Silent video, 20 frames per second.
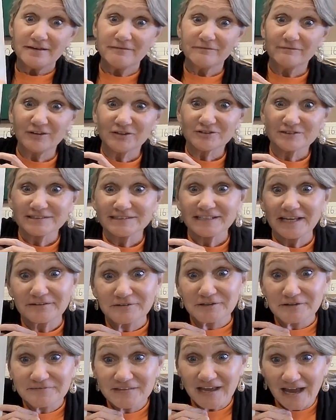first letter
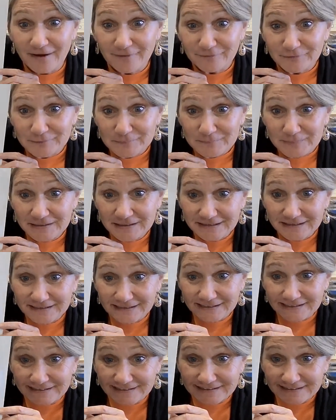of the alphabet,
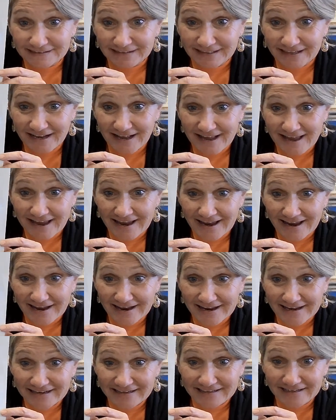
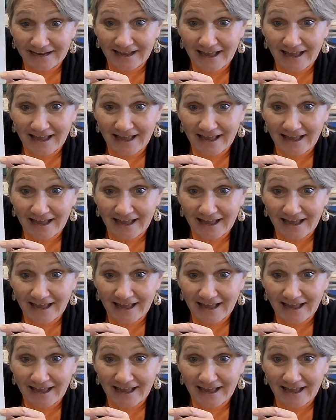A.